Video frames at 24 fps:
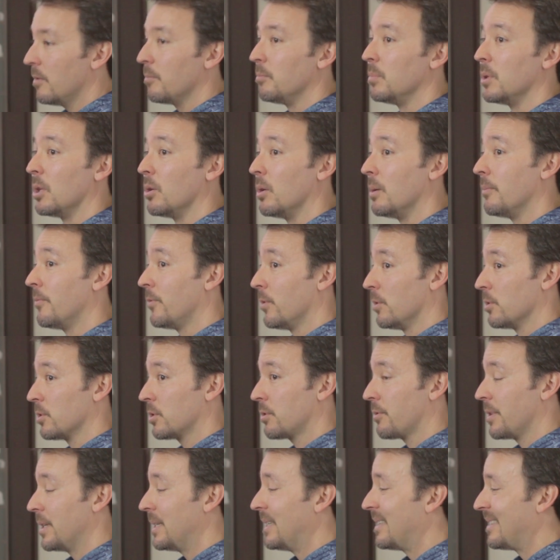blow up full
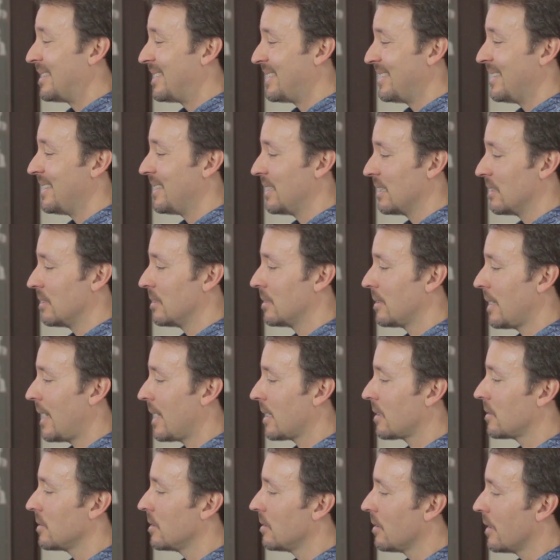screen and see it
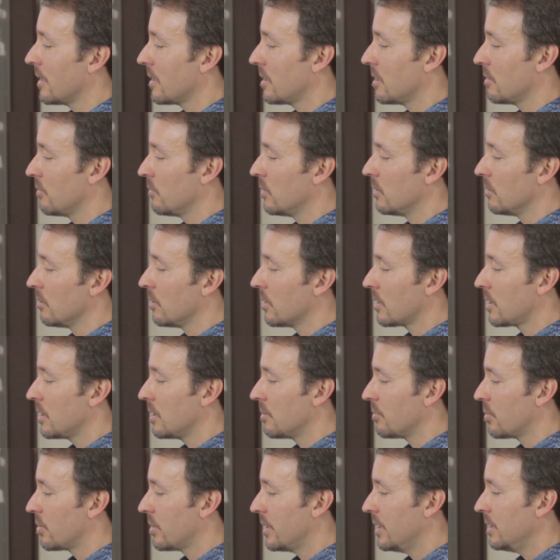exactly like it will look
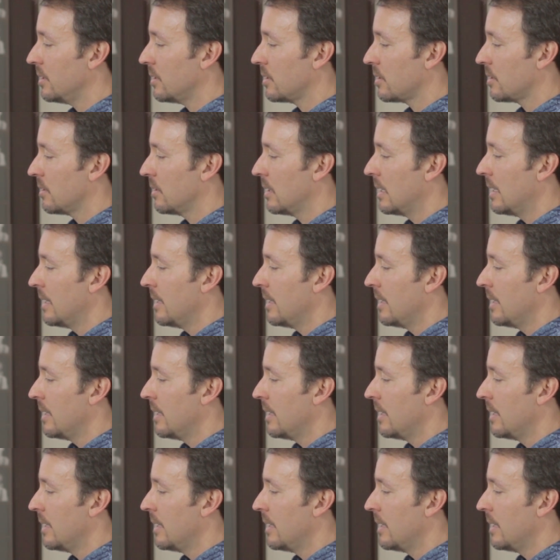in print.